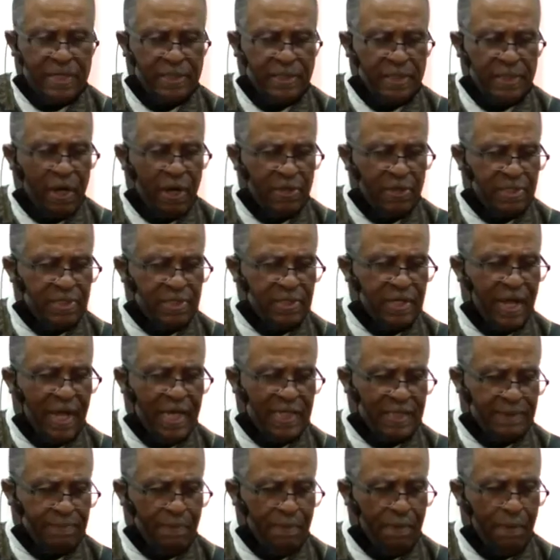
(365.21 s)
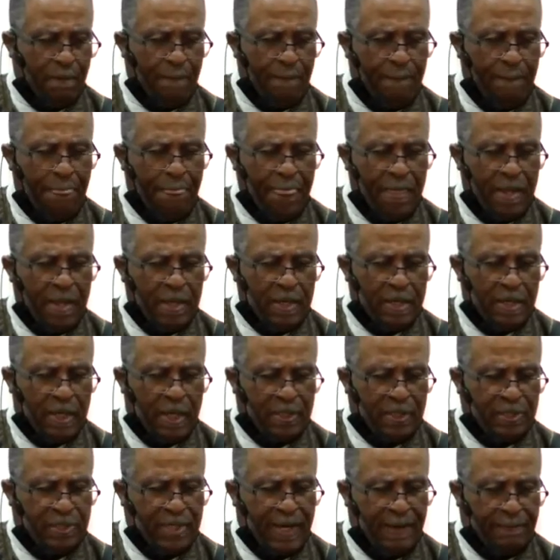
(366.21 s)
John's Gospel, uh,
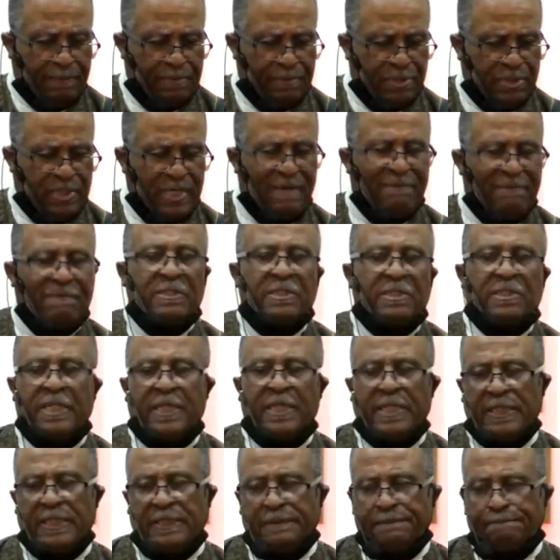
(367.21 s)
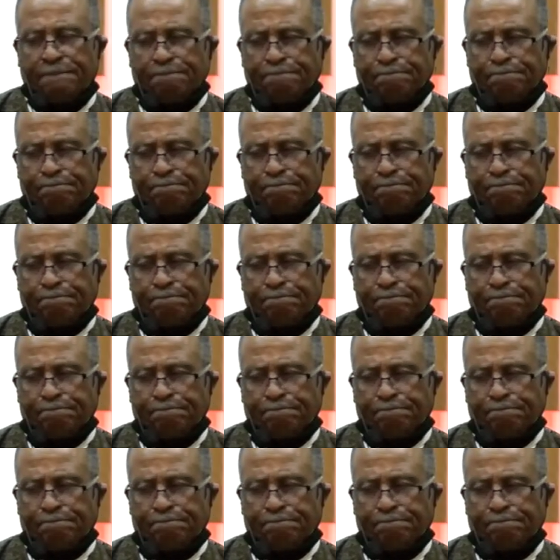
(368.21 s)
chapter 17.